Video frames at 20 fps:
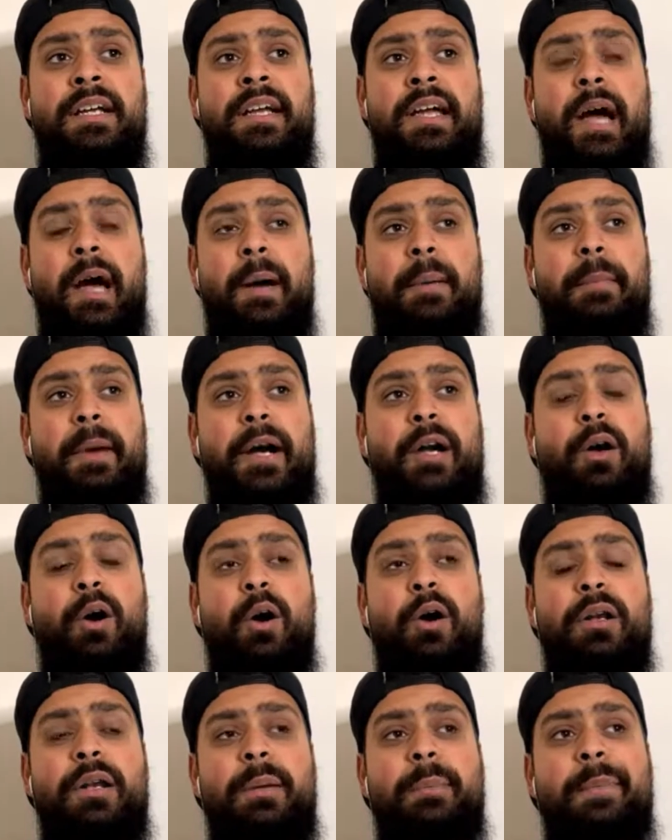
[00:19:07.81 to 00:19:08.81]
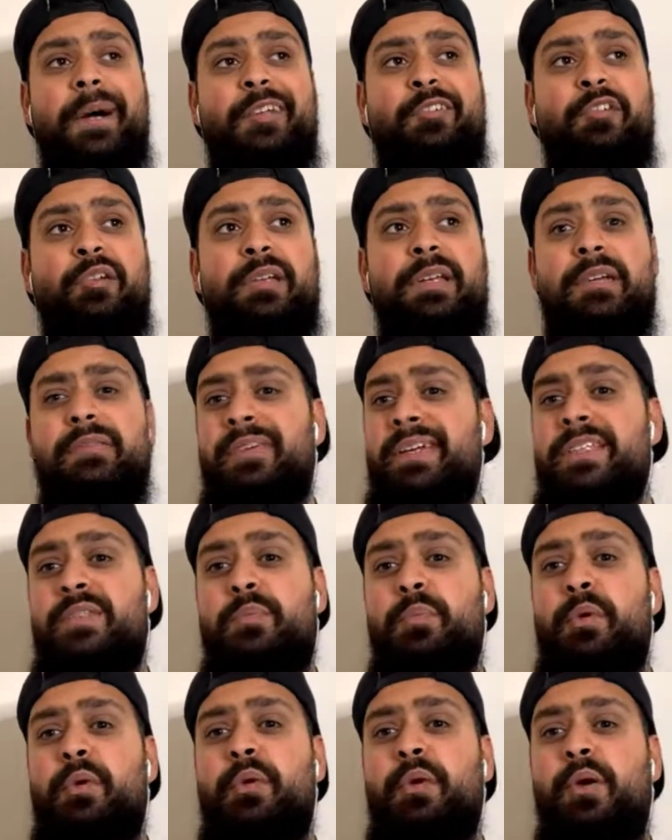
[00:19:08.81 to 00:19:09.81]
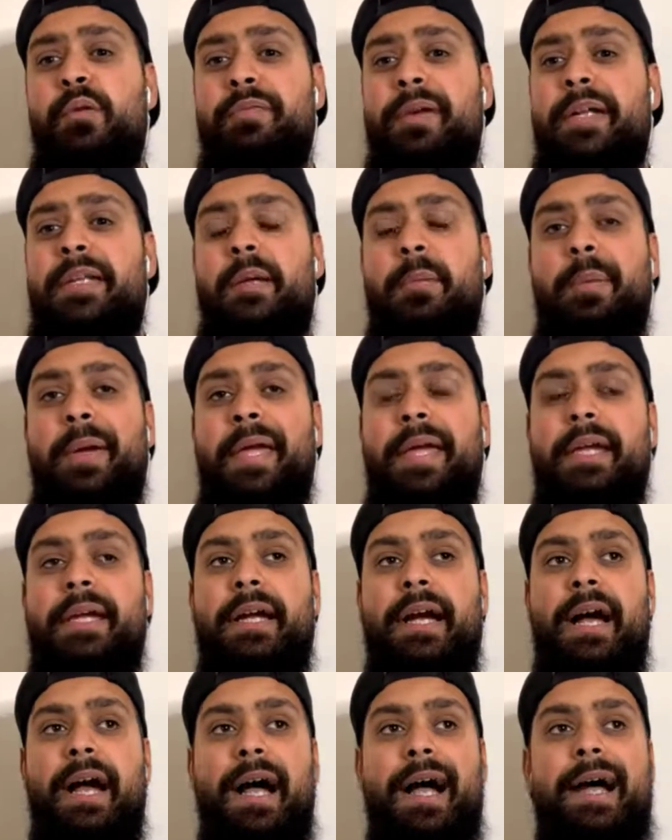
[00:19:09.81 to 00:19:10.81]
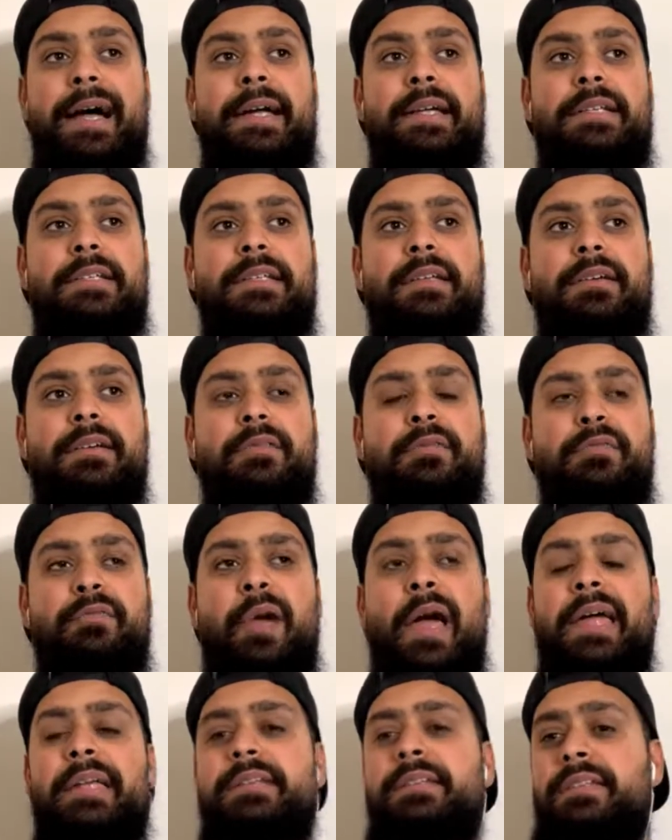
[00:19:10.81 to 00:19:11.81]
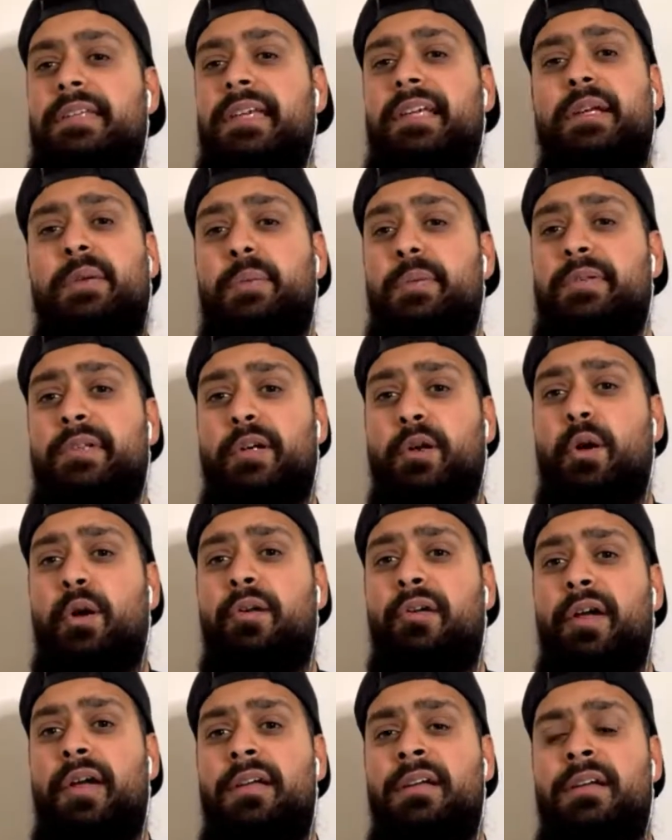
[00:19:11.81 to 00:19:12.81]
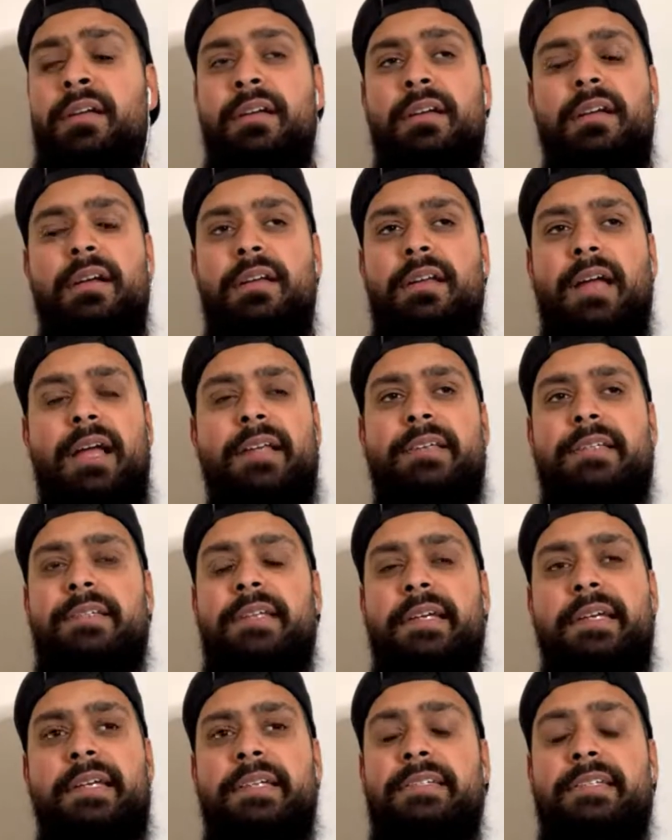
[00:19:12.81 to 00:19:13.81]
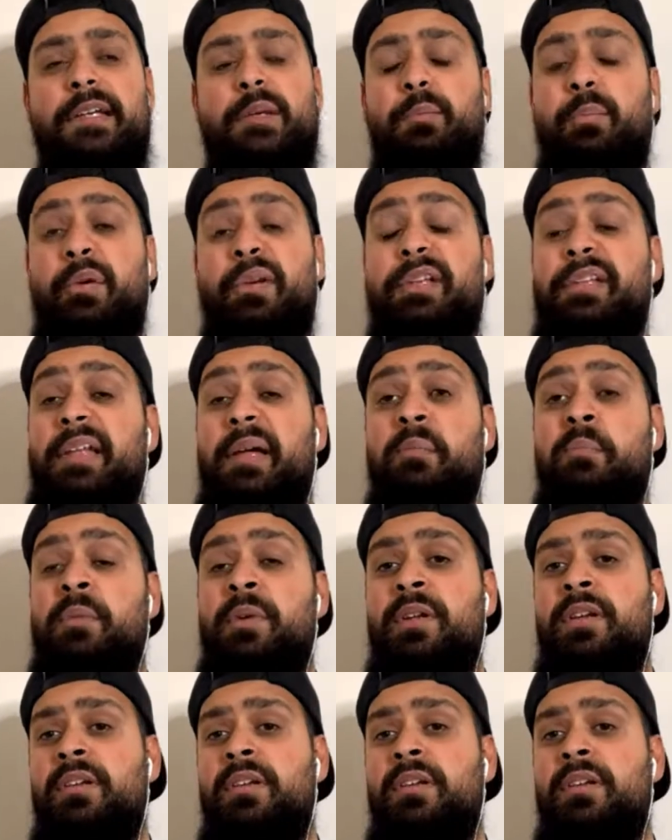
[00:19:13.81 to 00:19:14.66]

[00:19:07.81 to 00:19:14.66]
I can't imagine if it's Bruno, Van der Beek and Fred dealing with Decore. I just think he's going to bully them.